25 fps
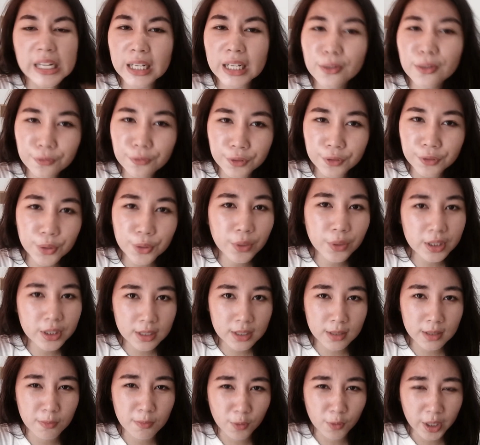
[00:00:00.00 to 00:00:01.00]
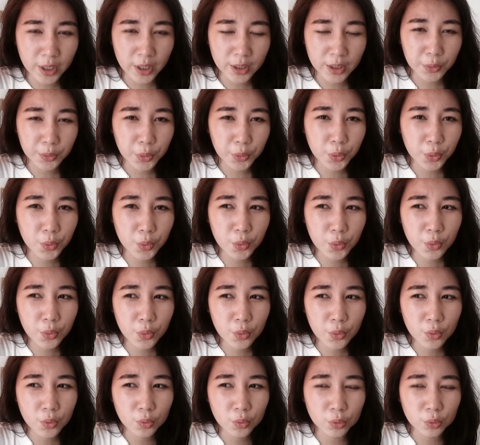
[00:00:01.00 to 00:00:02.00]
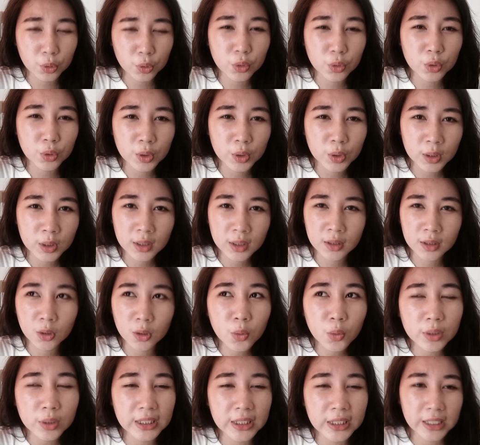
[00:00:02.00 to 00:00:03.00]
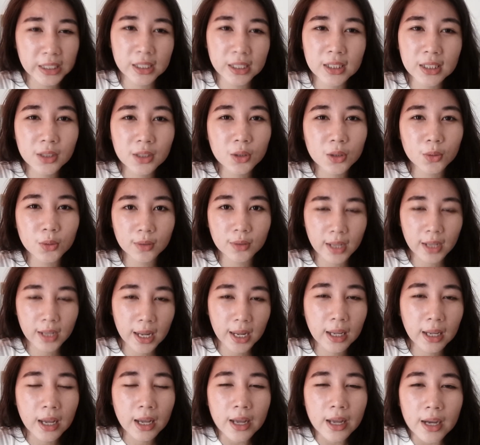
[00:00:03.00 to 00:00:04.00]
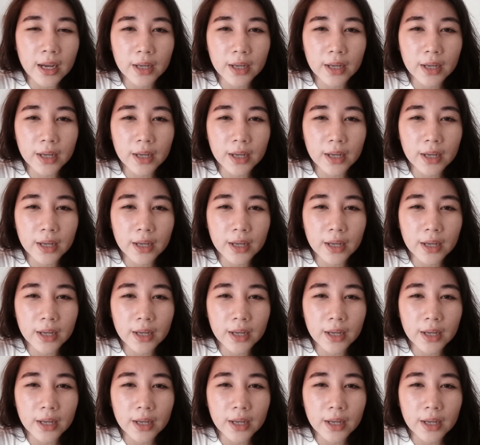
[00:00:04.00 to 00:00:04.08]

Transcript: if you are someone who don't need to take